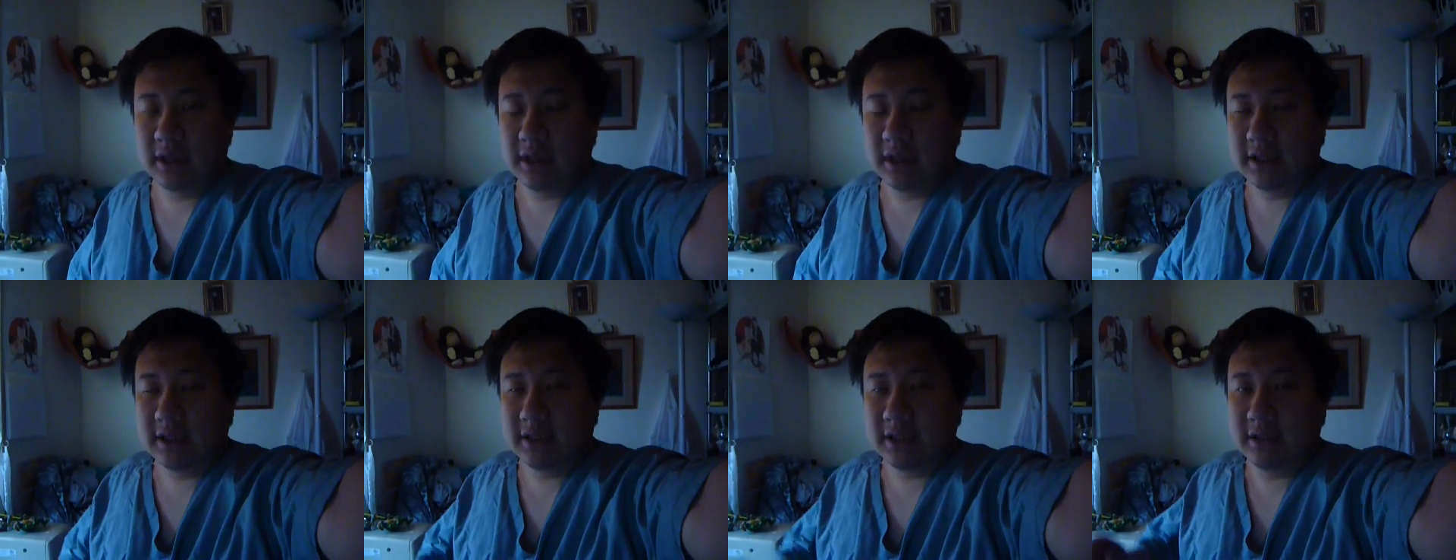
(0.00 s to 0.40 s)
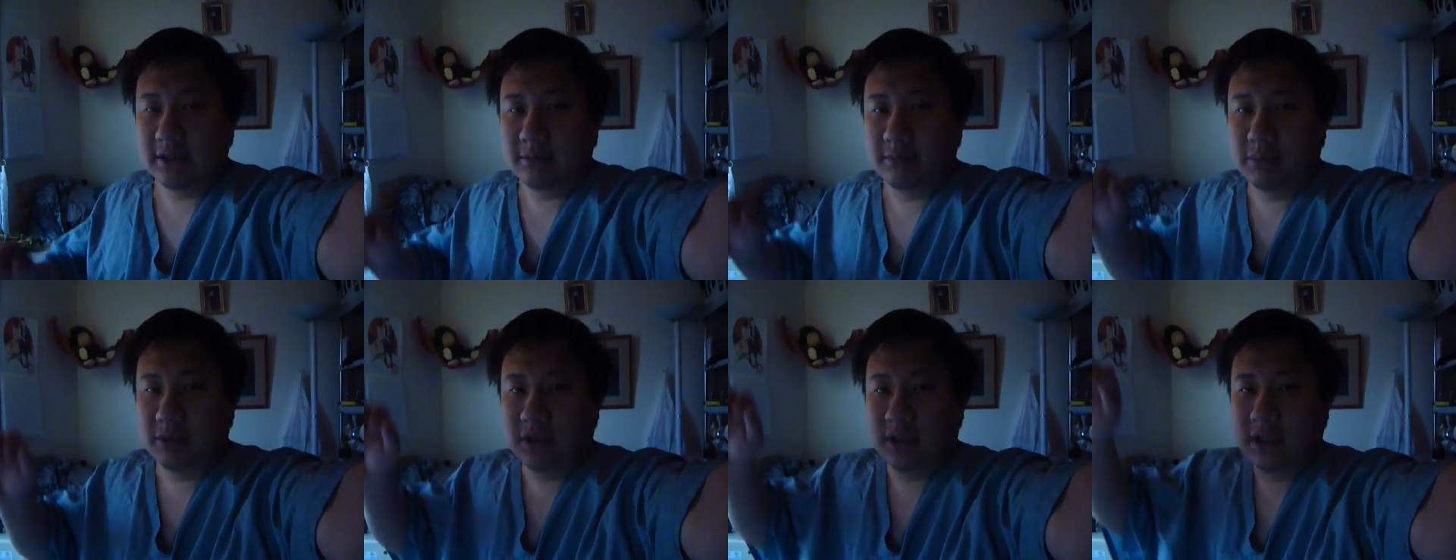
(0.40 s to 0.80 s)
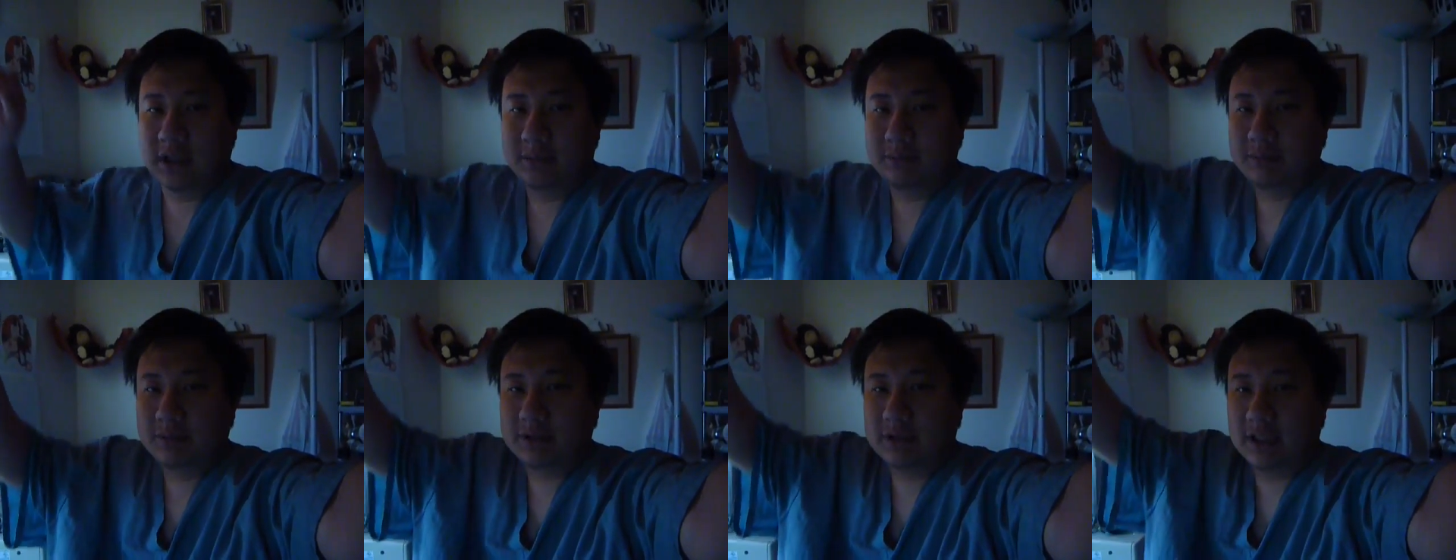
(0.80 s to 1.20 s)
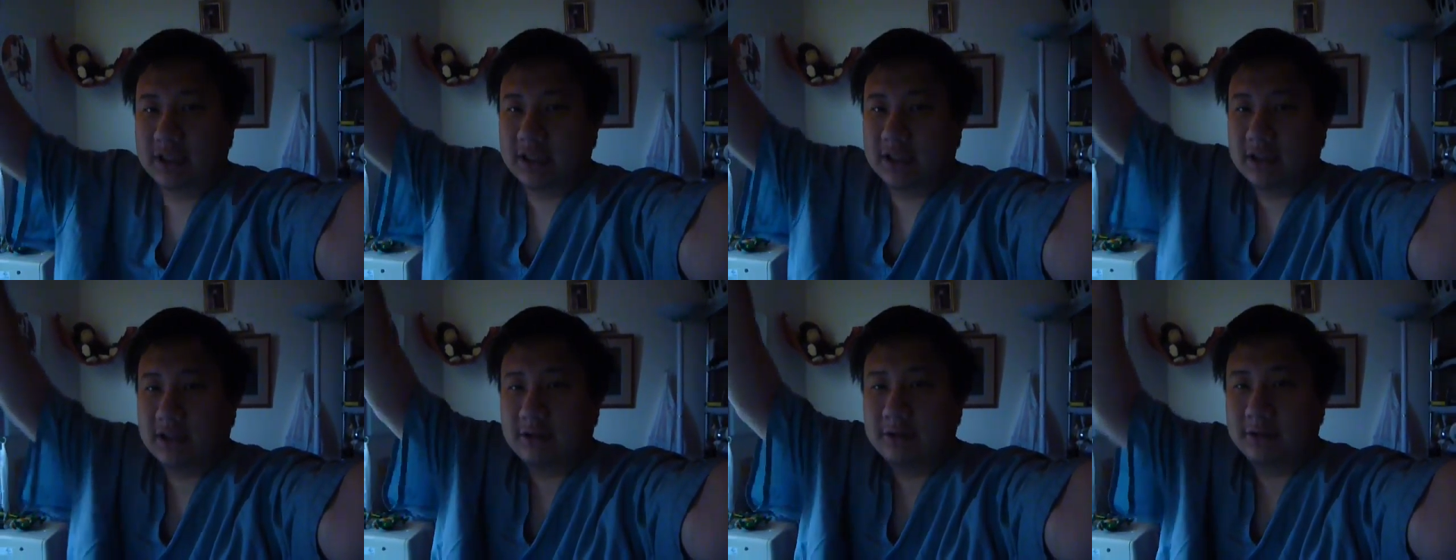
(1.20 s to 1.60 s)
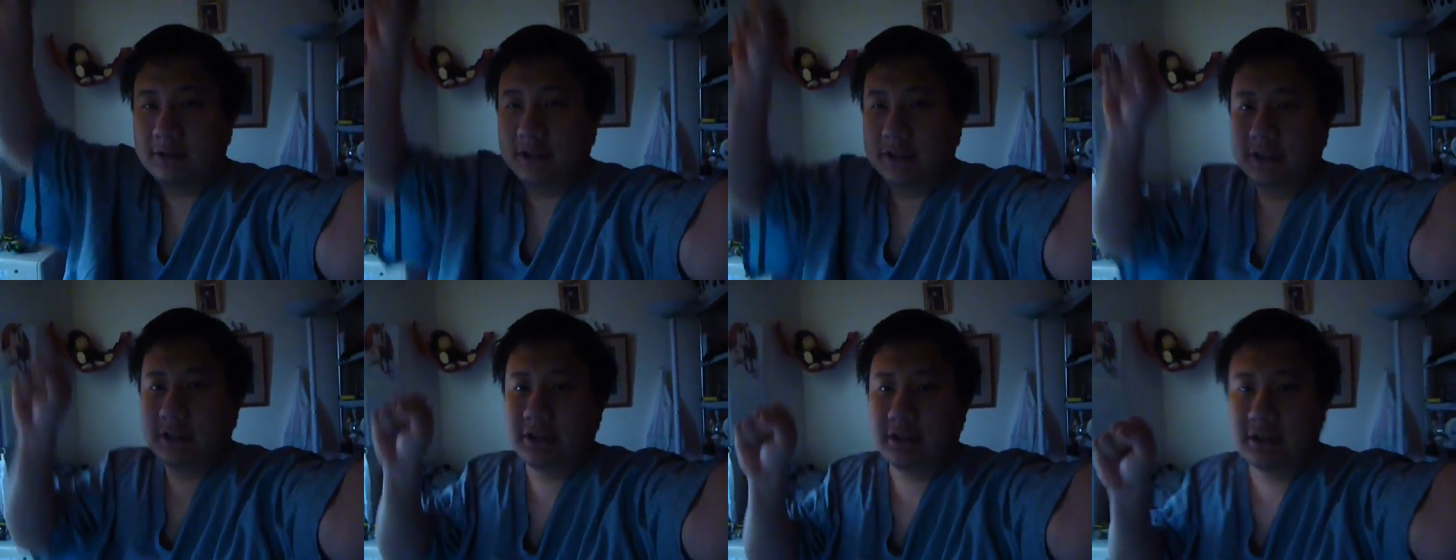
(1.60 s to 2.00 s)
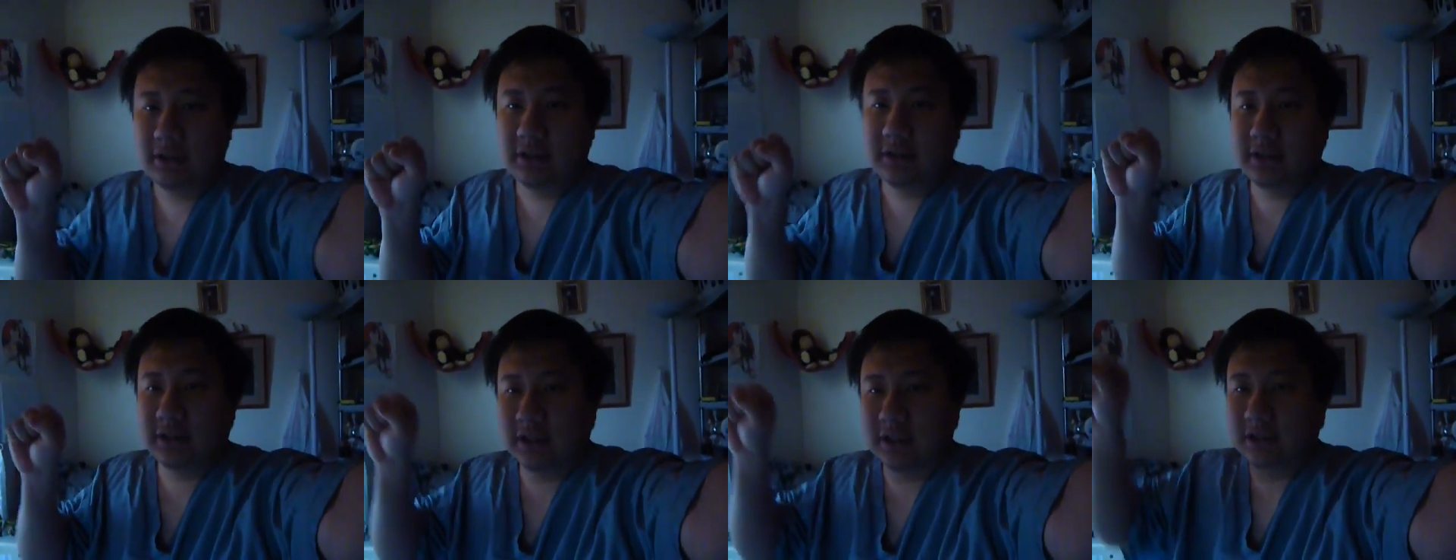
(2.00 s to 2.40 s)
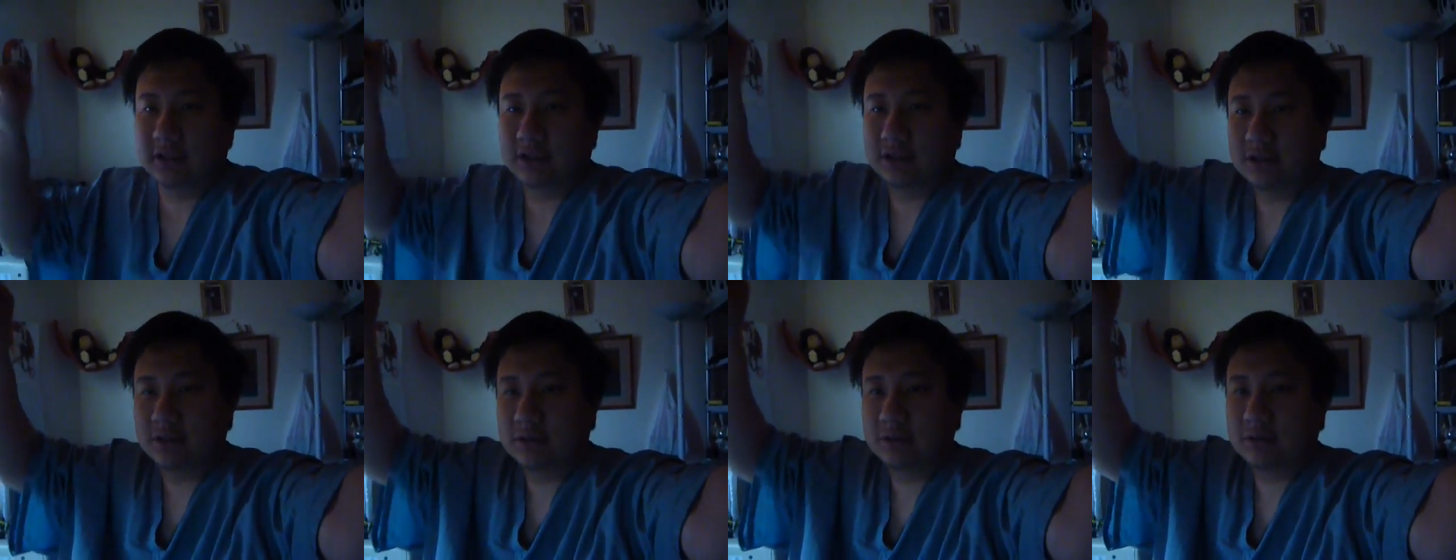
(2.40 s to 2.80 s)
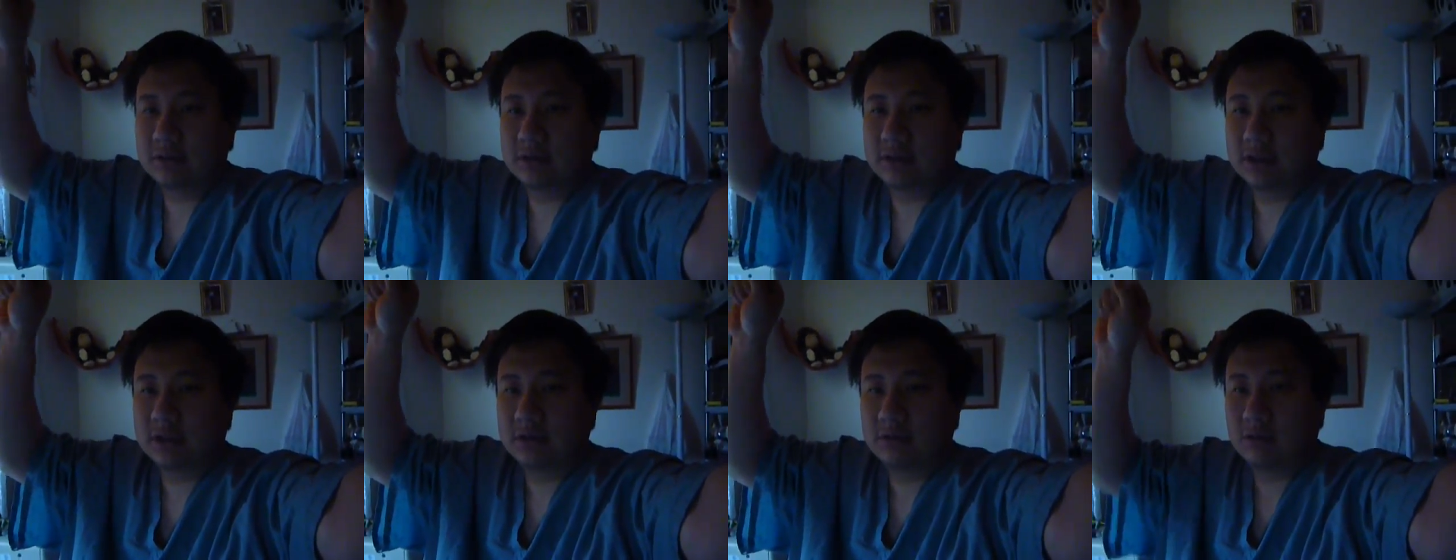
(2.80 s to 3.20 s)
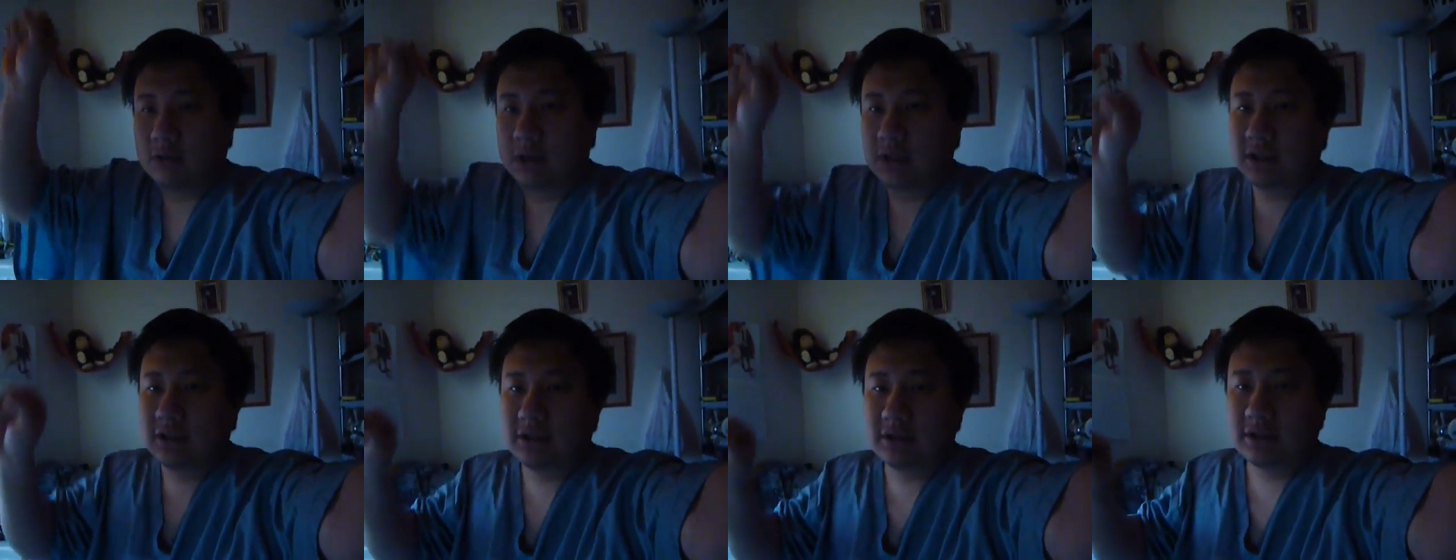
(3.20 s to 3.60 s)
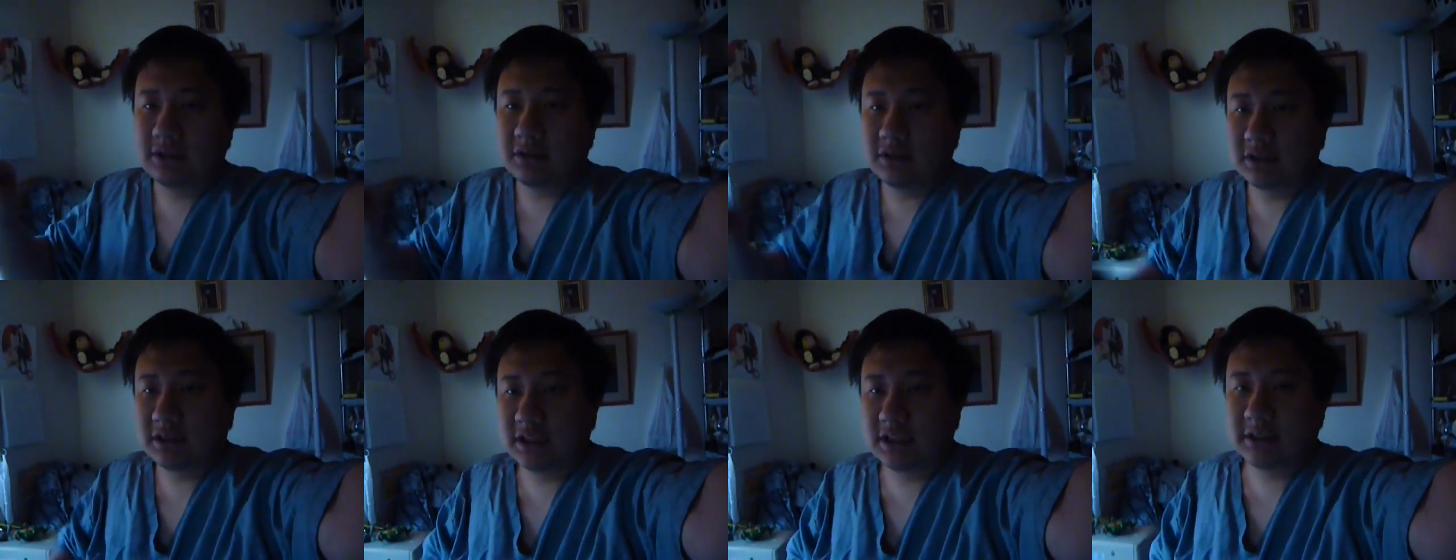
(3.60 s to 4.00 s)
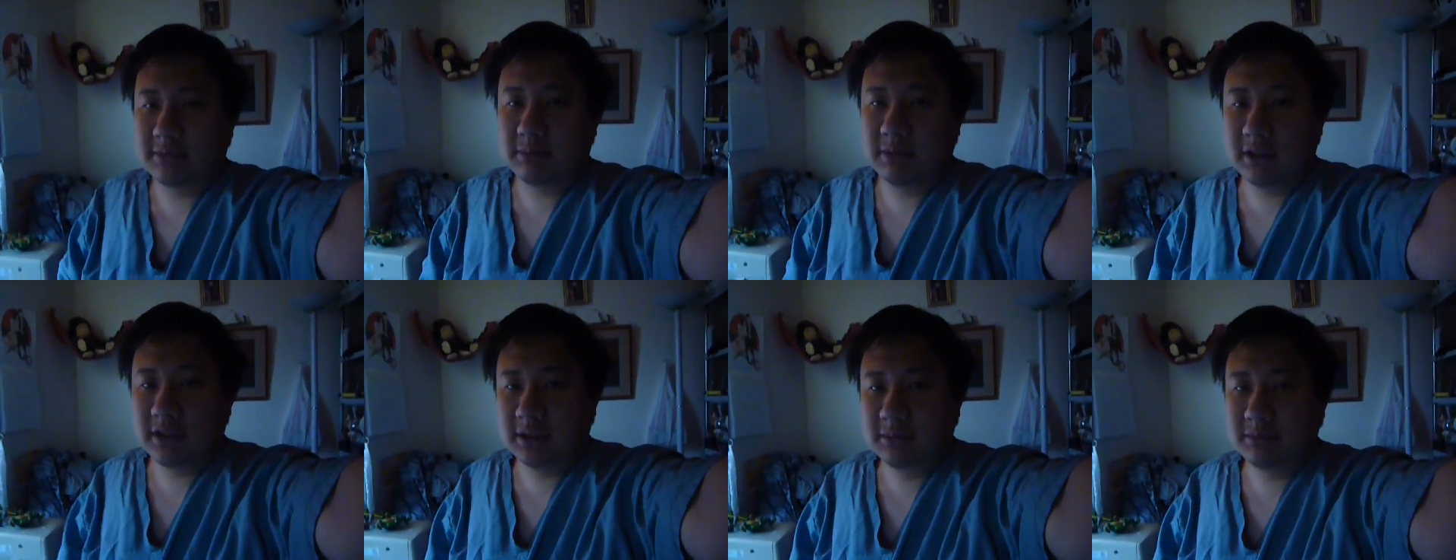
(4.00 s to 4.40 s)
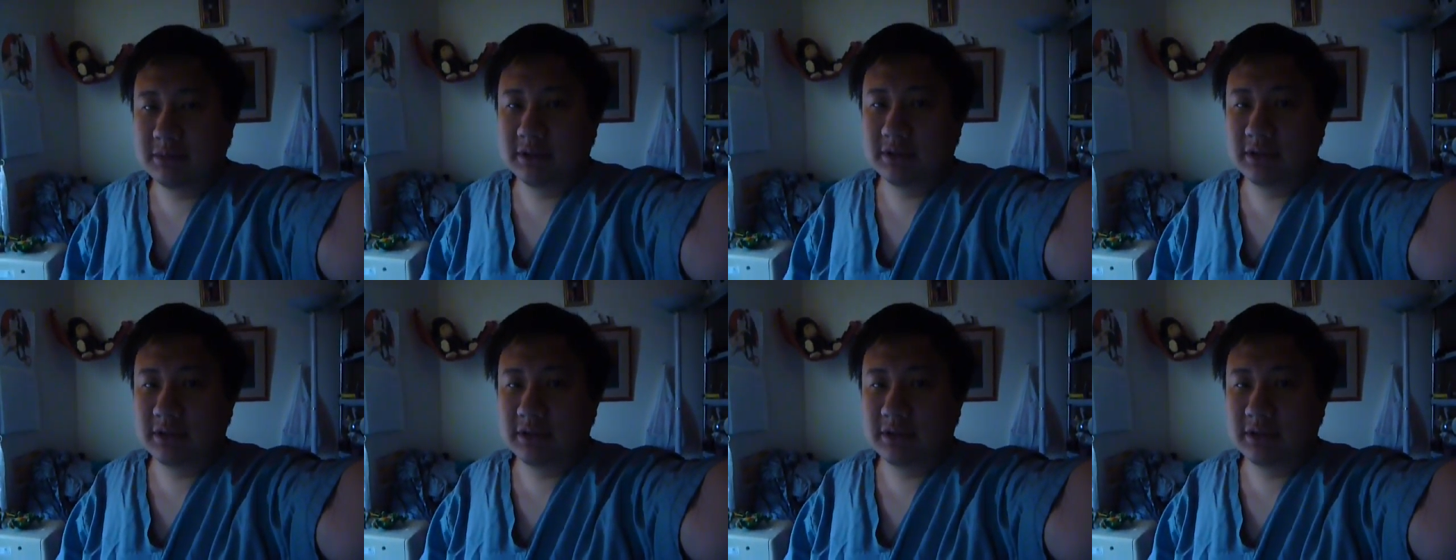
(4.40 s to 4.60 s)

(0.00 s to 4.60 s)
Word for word: I did pull-ups. I did three, then two, then one, so six pull-ups.